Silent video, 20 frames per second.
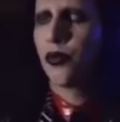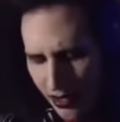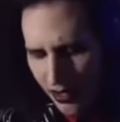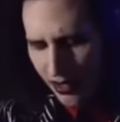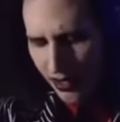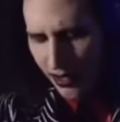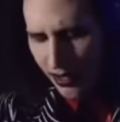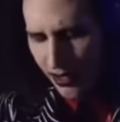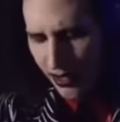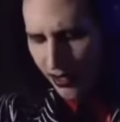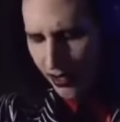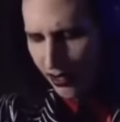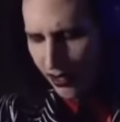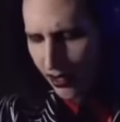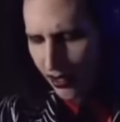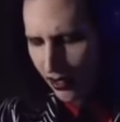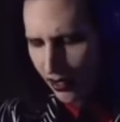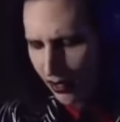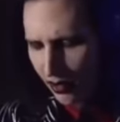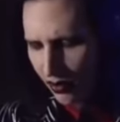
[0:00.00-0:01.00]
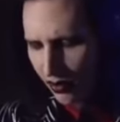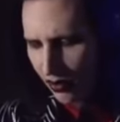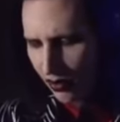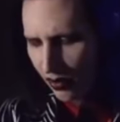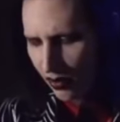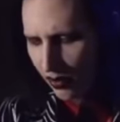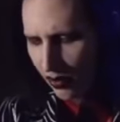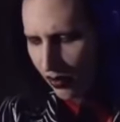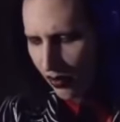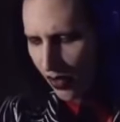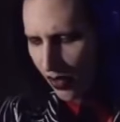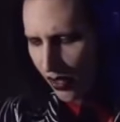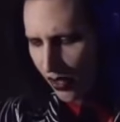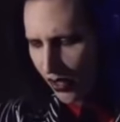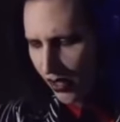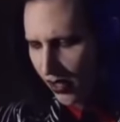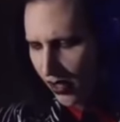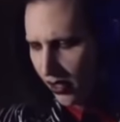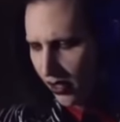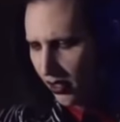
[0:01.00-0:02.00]
I think he's
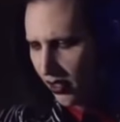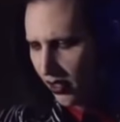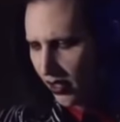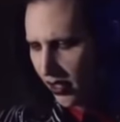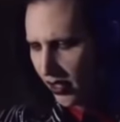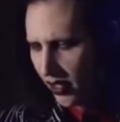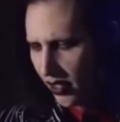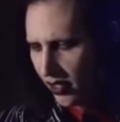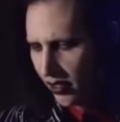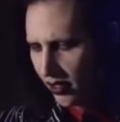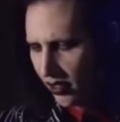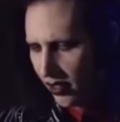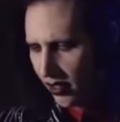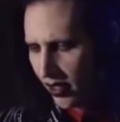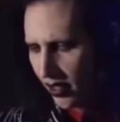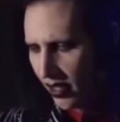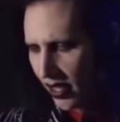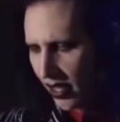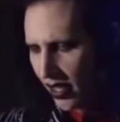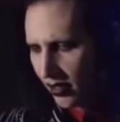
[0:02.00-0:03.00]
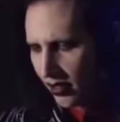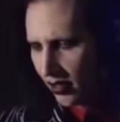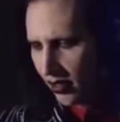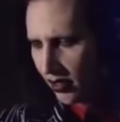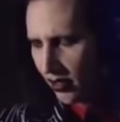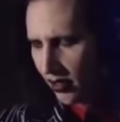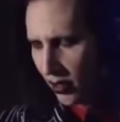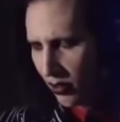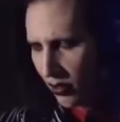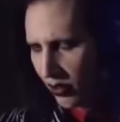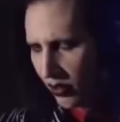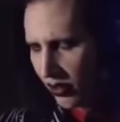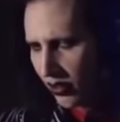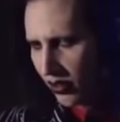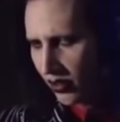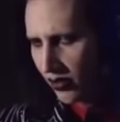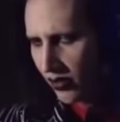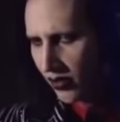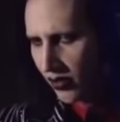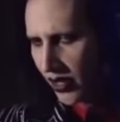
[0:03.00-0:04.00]
funny and has a
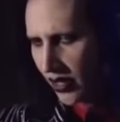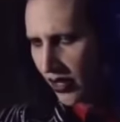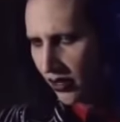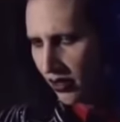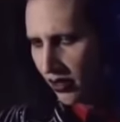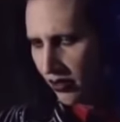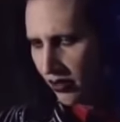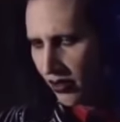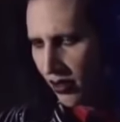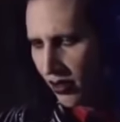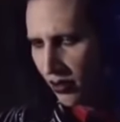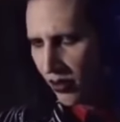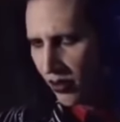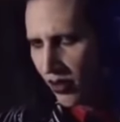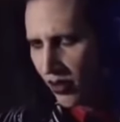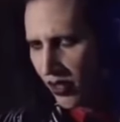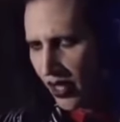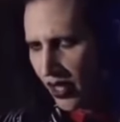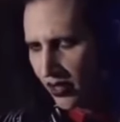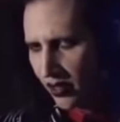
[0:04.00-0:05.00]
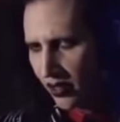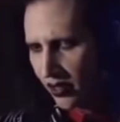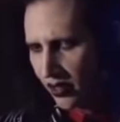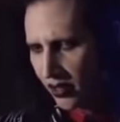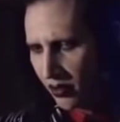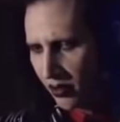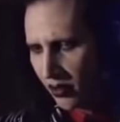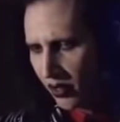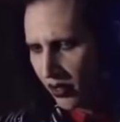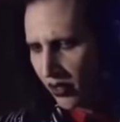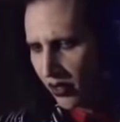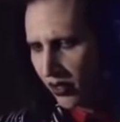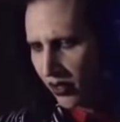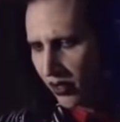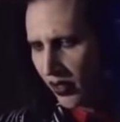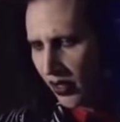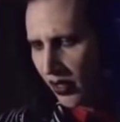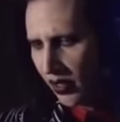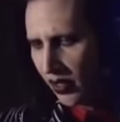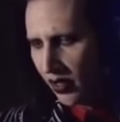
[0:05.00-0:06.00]
similar sense of humor, has a
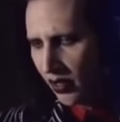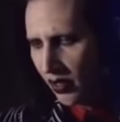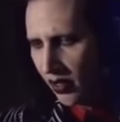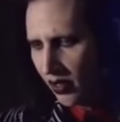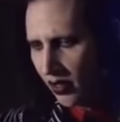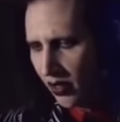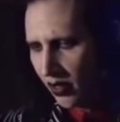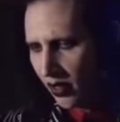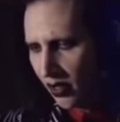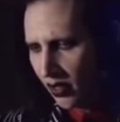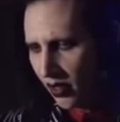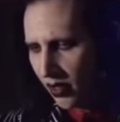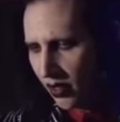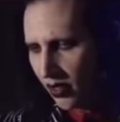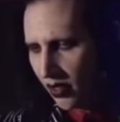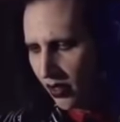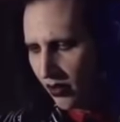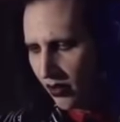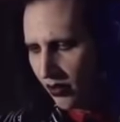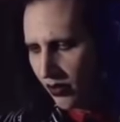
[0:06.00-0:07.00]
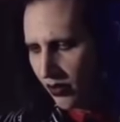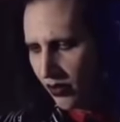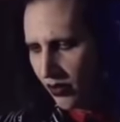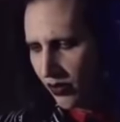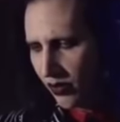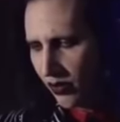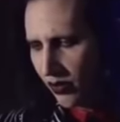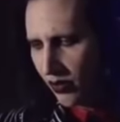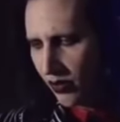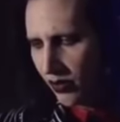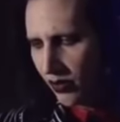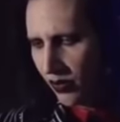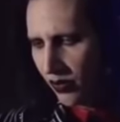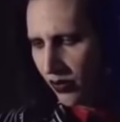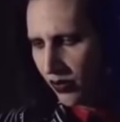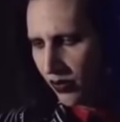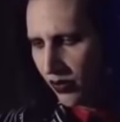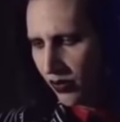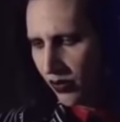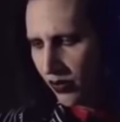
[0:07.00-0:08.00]
similar um,
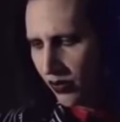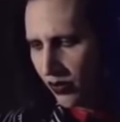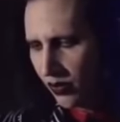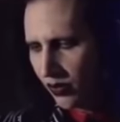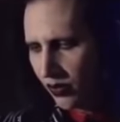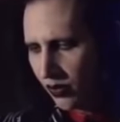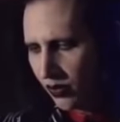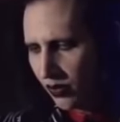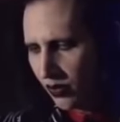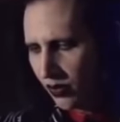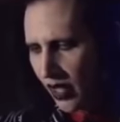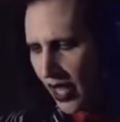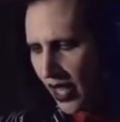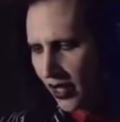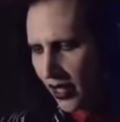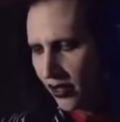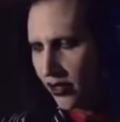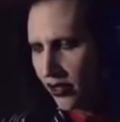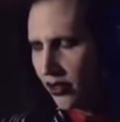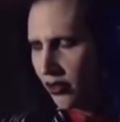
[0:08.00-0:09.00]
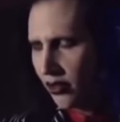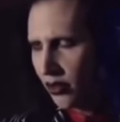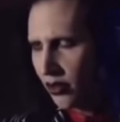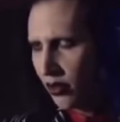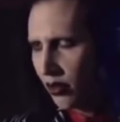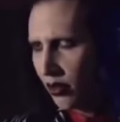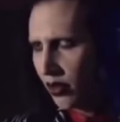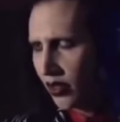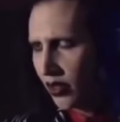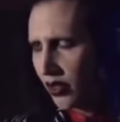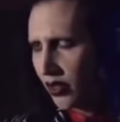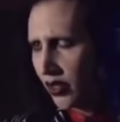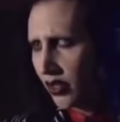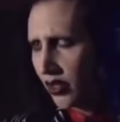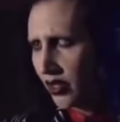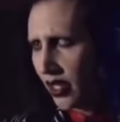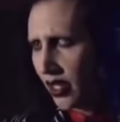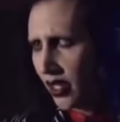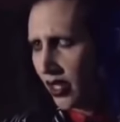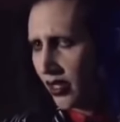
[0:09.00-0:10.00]
attitude towards
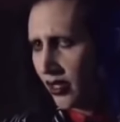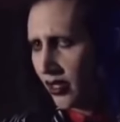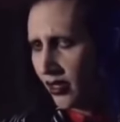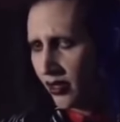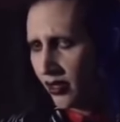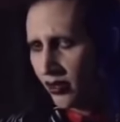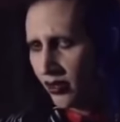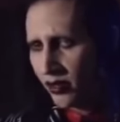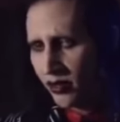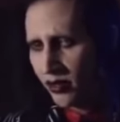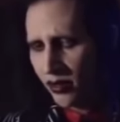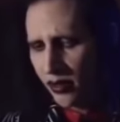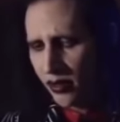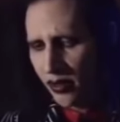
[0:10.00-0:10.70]
society